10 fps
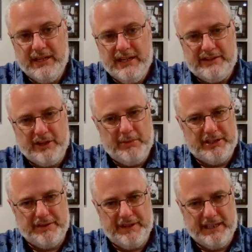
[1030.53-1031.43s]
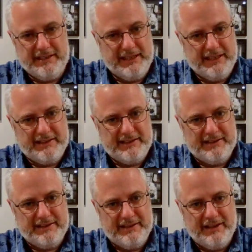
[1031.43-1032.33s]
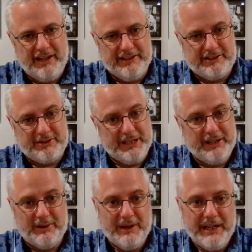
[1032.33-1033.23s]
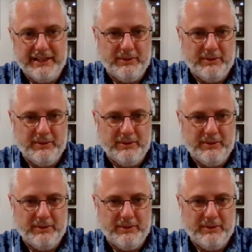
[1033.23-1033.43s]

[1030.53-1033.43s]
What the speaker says: so much of it exists on screen already,